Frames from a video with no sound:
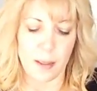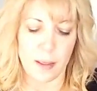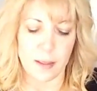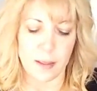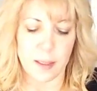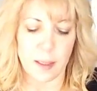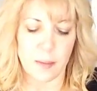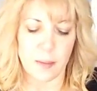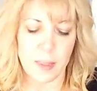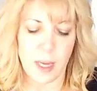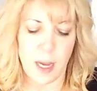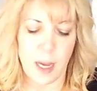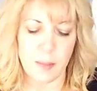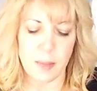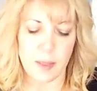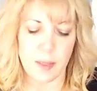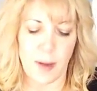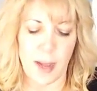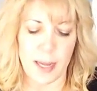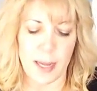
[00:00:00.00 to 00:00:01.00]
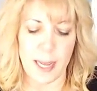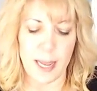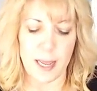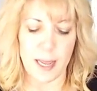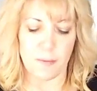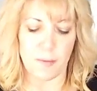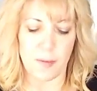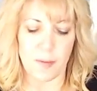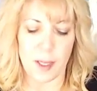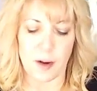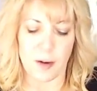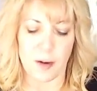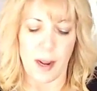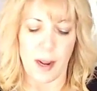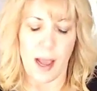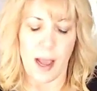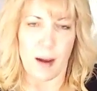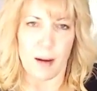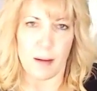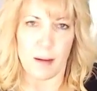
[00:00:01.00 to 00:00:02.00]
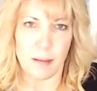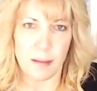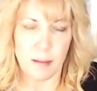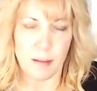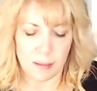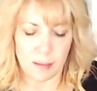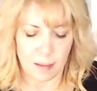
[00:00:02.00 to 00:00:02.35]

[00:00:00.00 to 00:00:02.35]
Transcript: And sometimes if I can't figure it out,